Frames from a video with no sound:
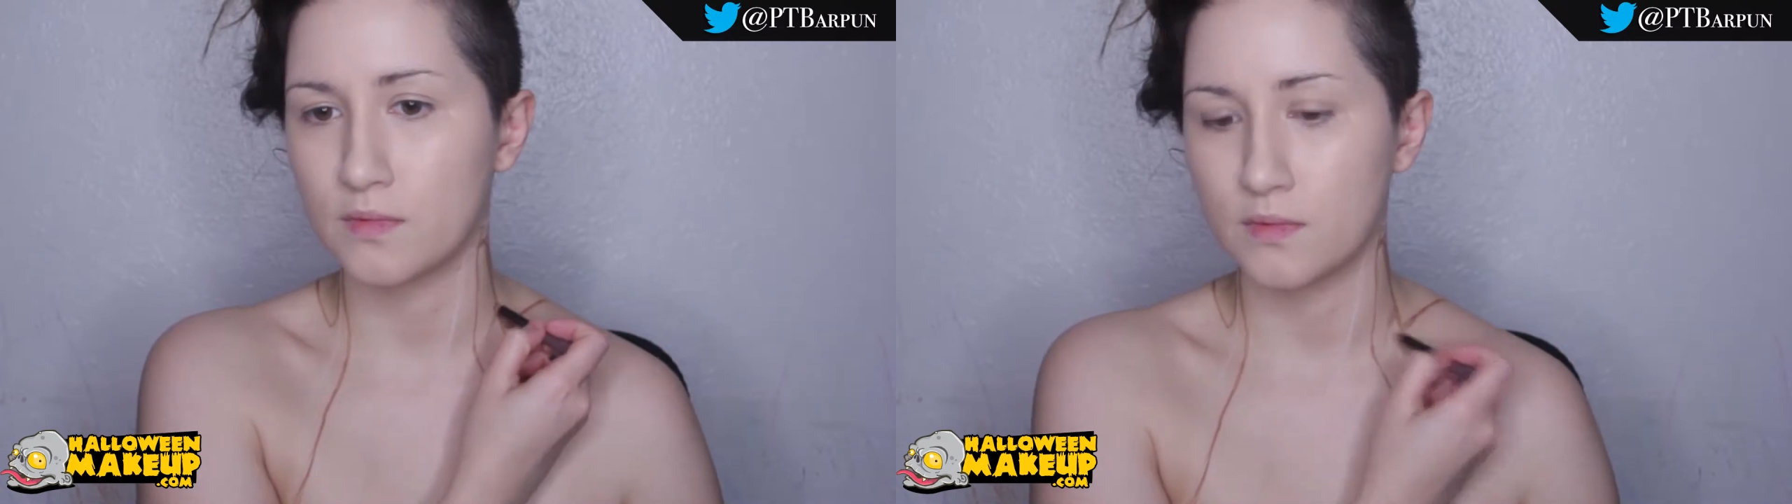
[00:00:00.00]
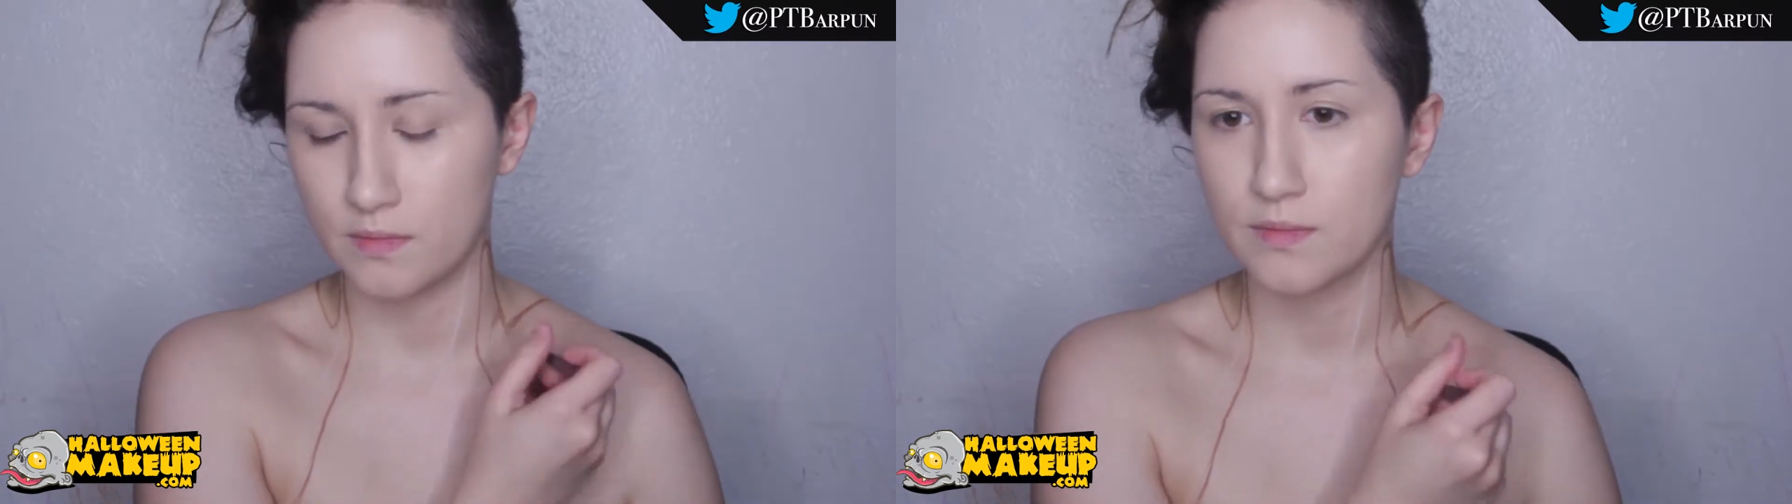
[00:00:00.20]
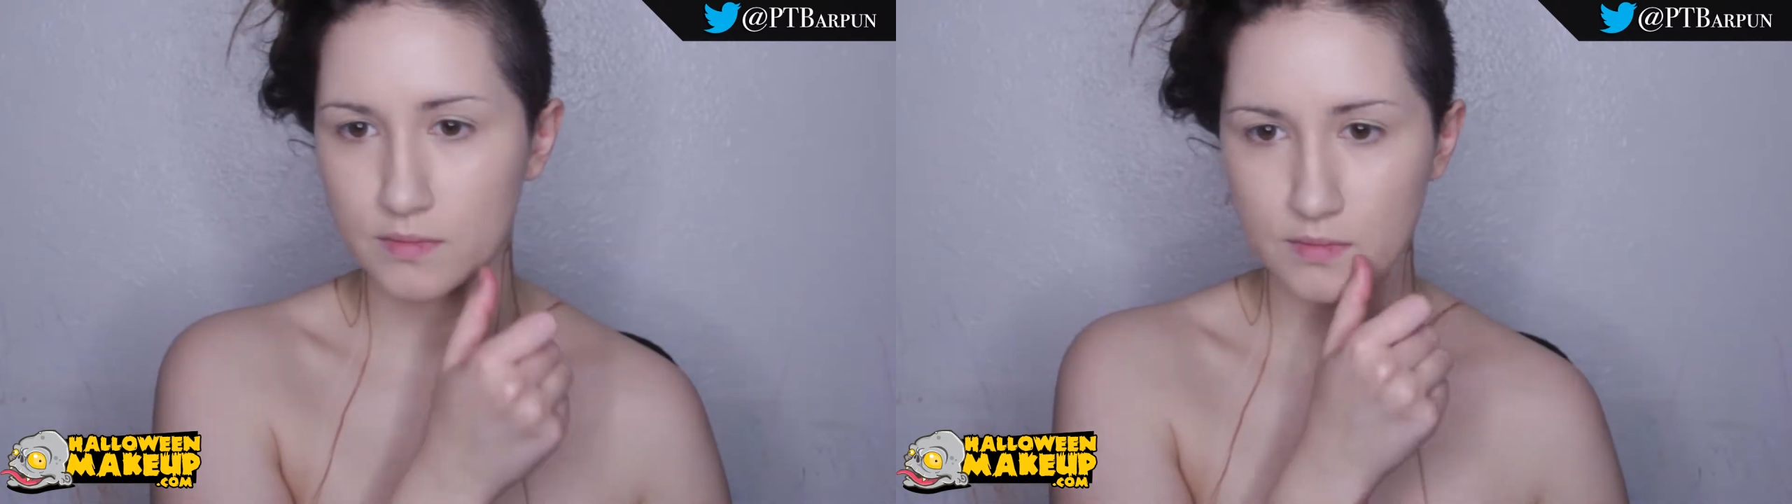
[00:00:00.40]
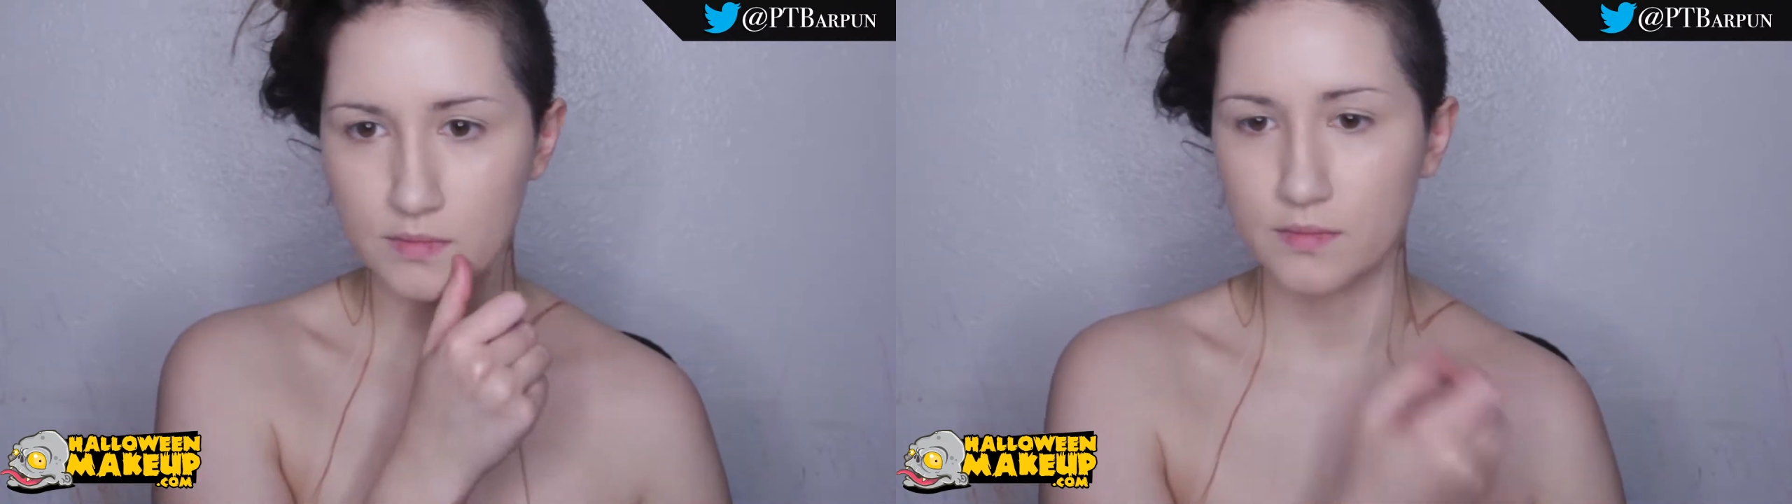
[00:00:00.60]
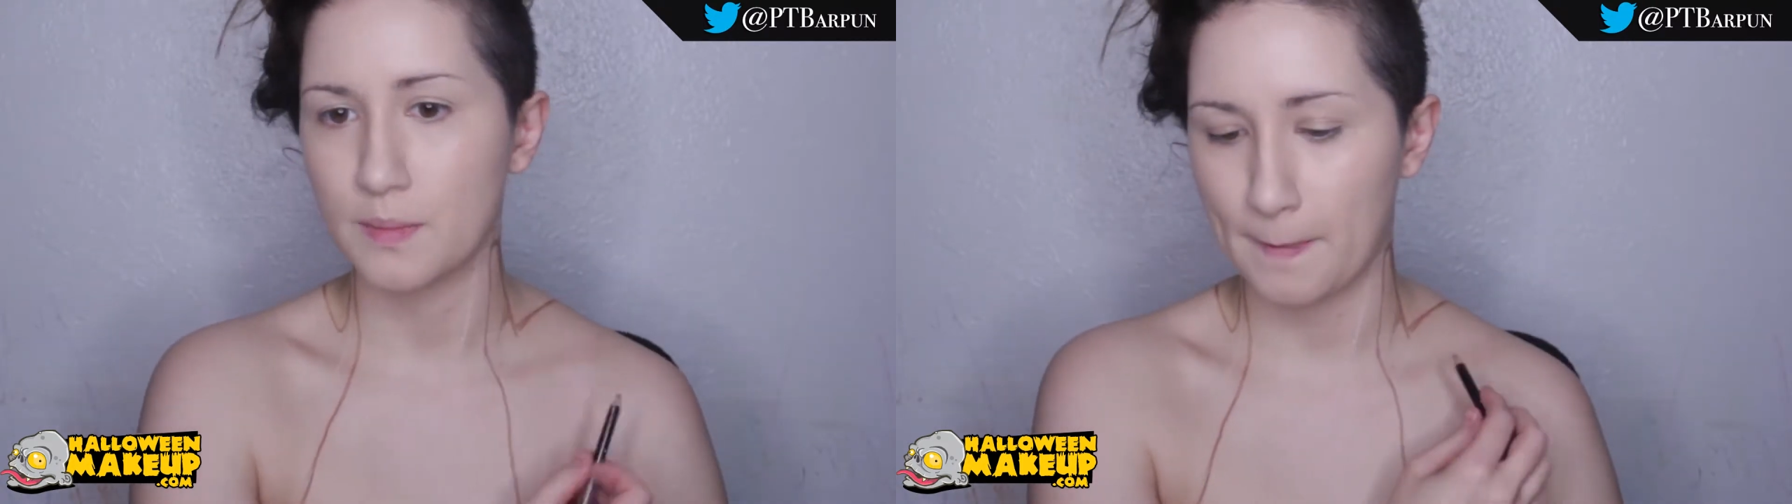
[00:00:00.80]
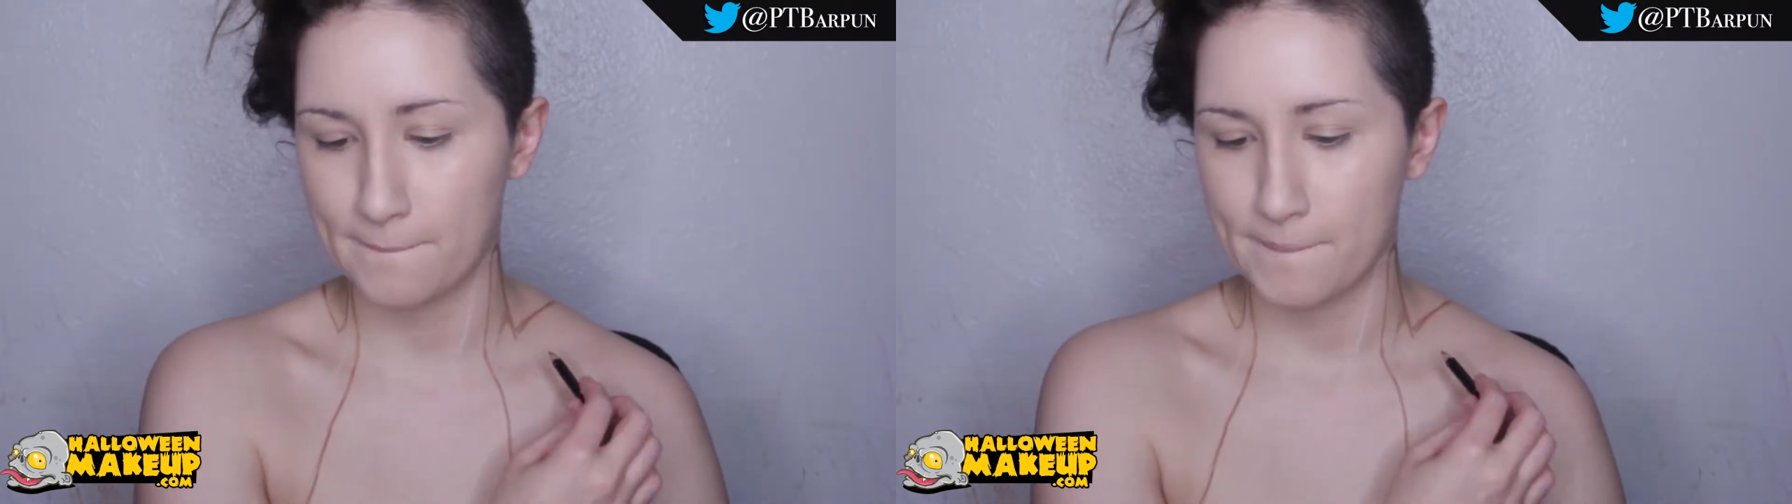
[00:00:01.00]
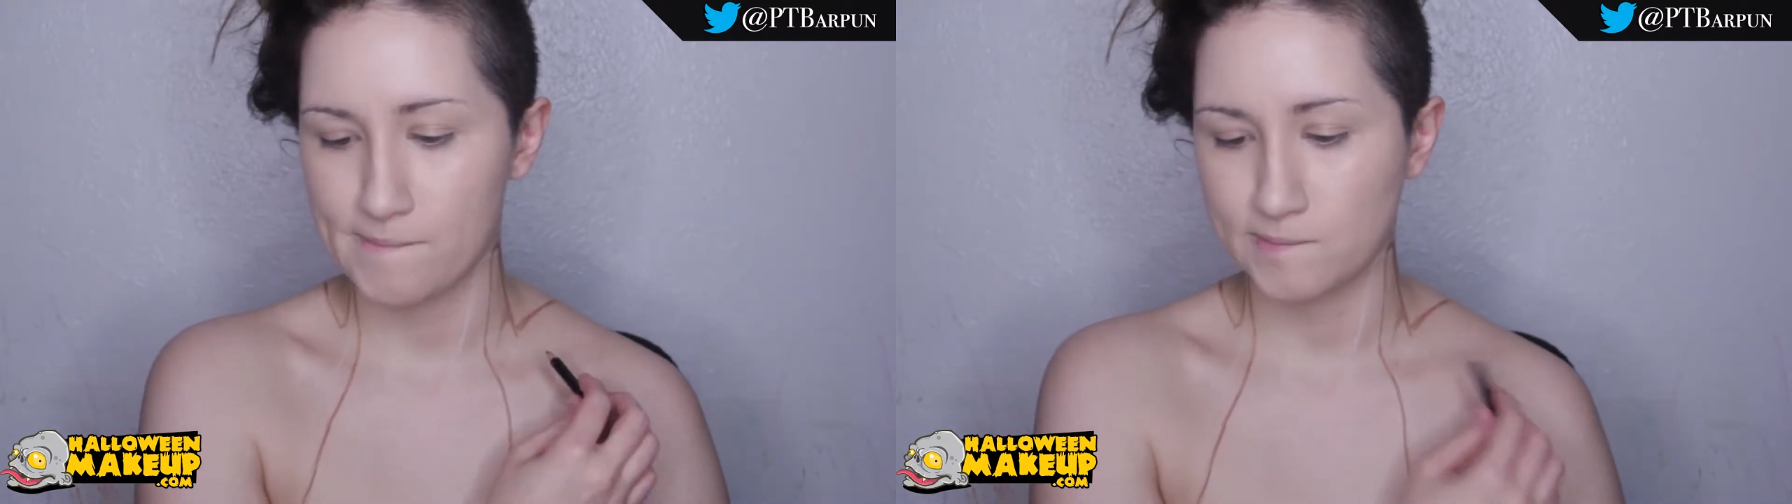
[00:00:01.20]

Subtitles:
to be the exact same as most